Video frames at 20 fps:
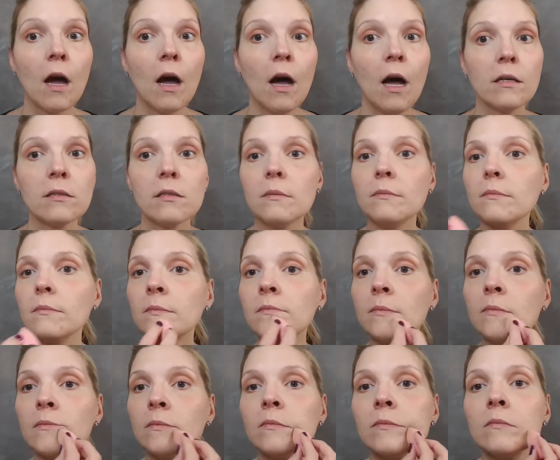Awesome.
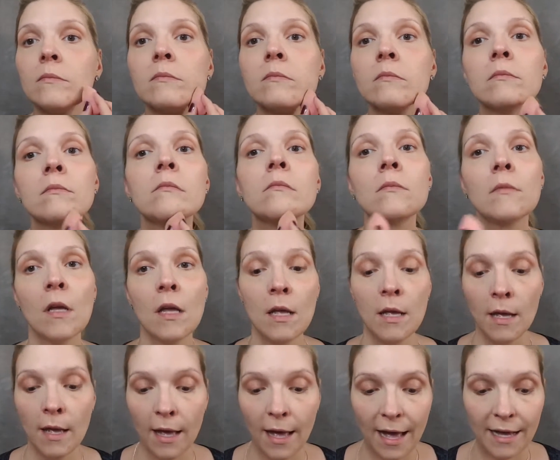
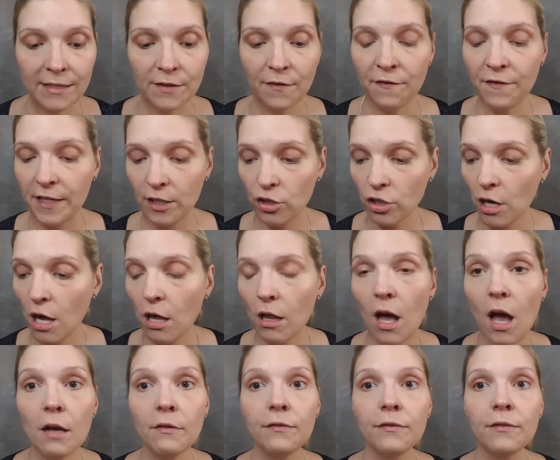And to finish it all
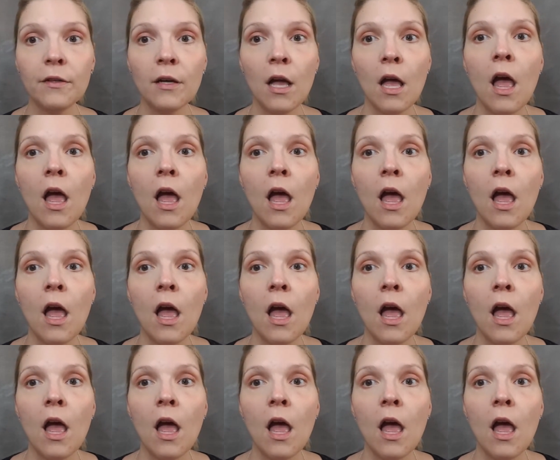off,